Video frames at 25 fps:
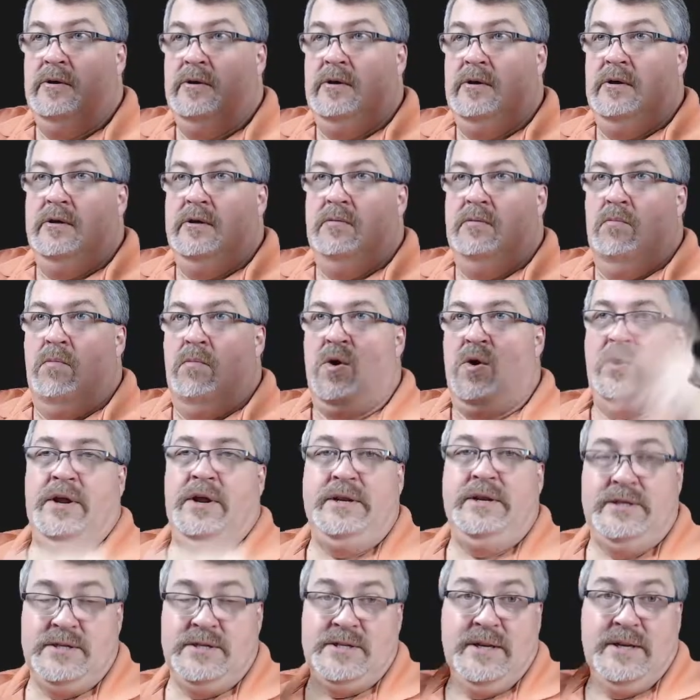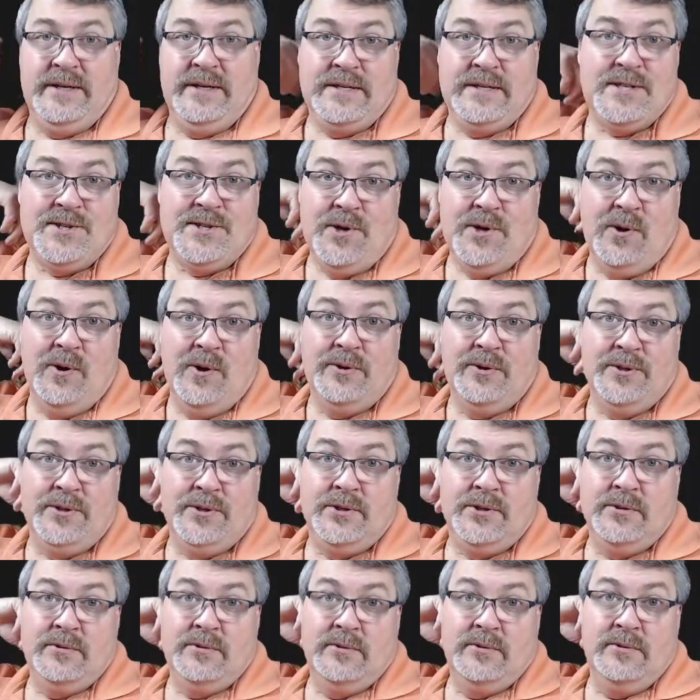Marty just did a
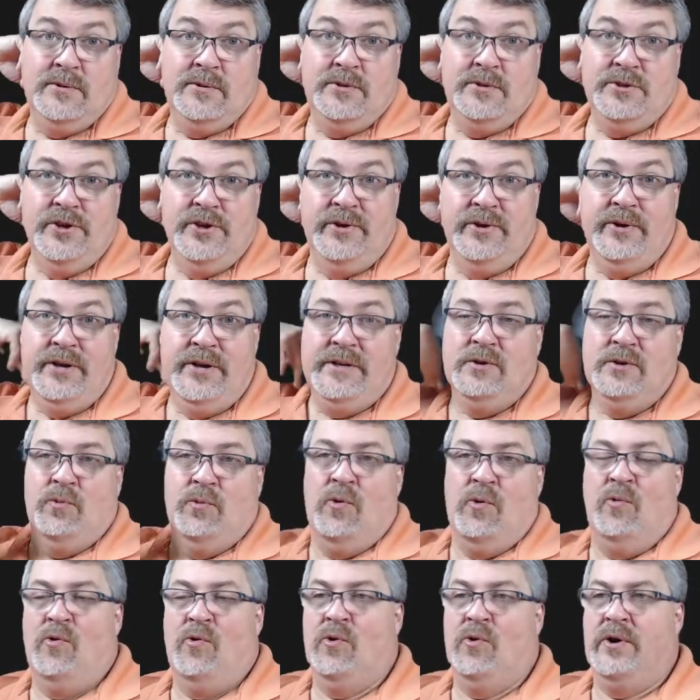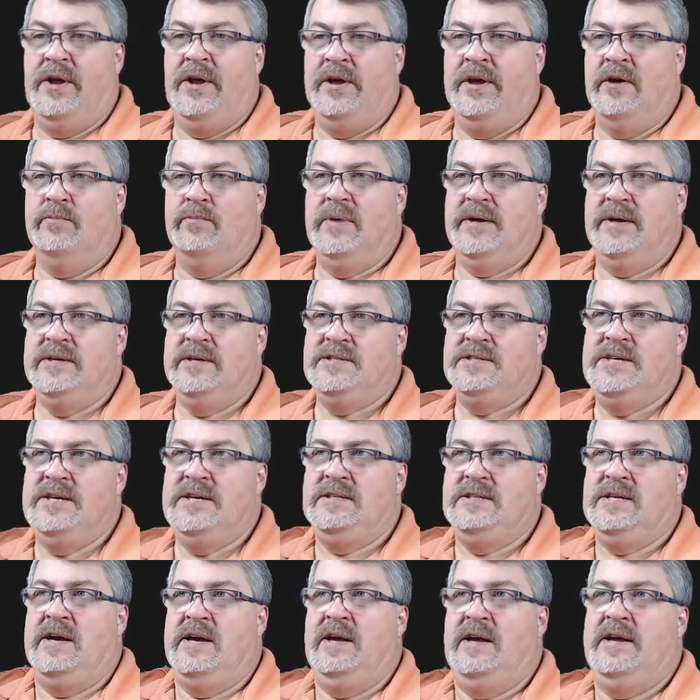search. You need to reward him because he's
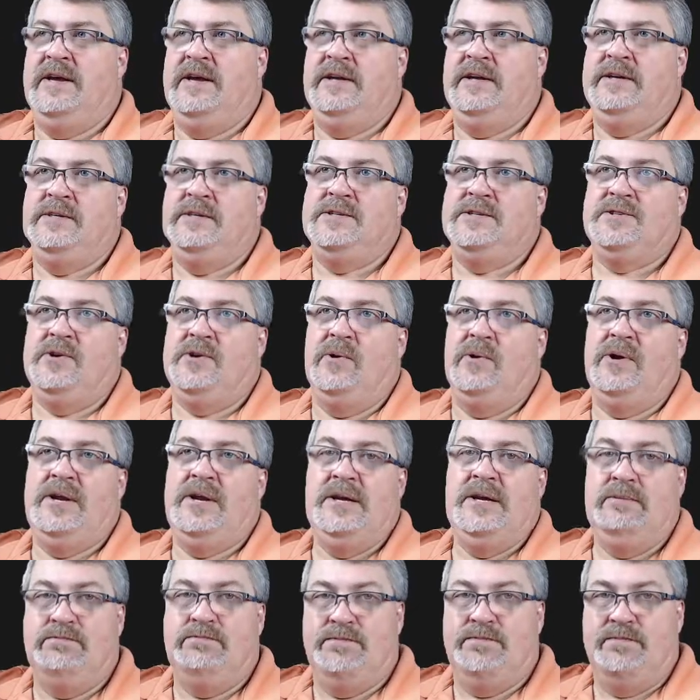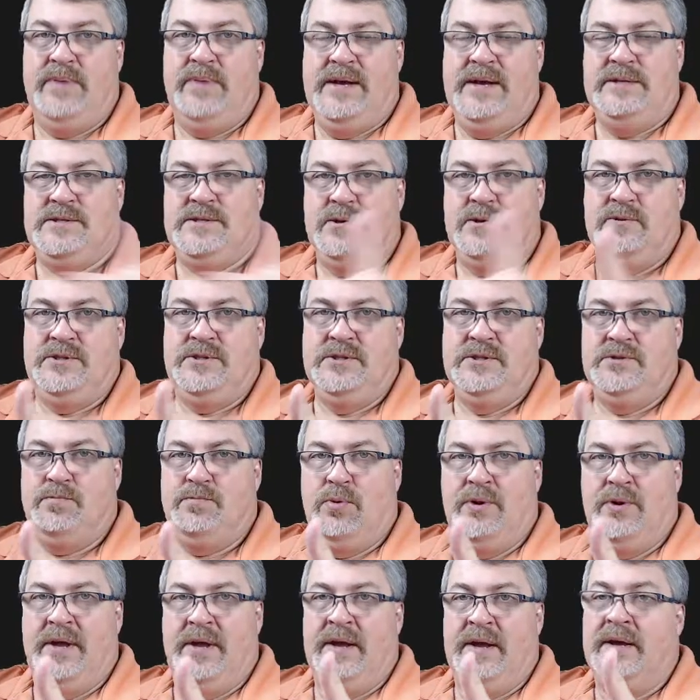not hit his 30 paid searches
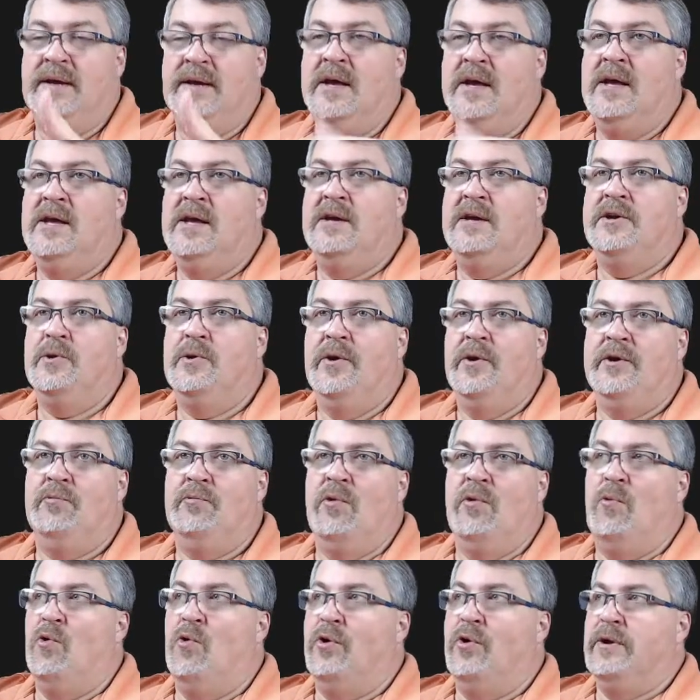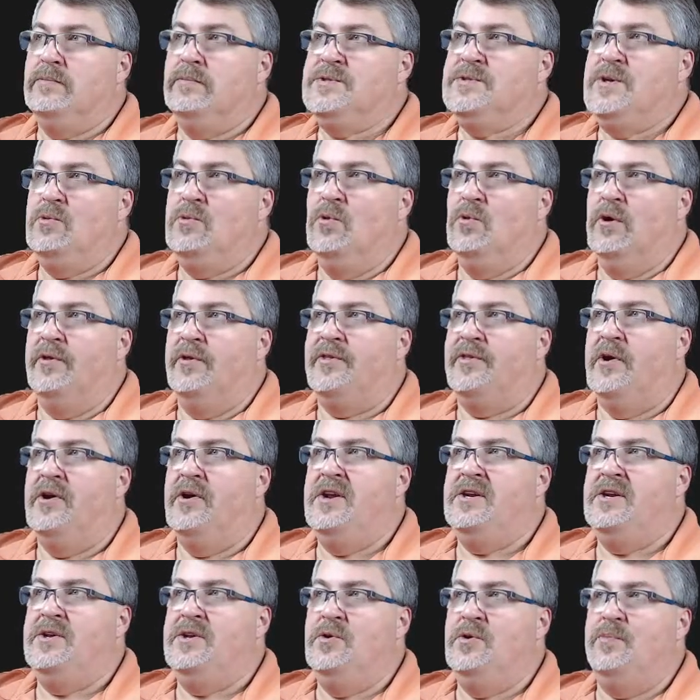per day. Go ahead and reward him. So we're at
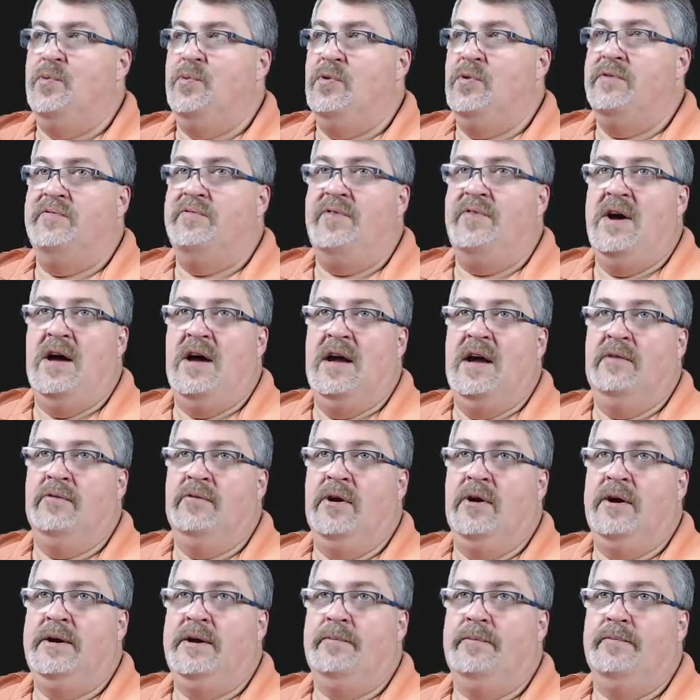32.5, right?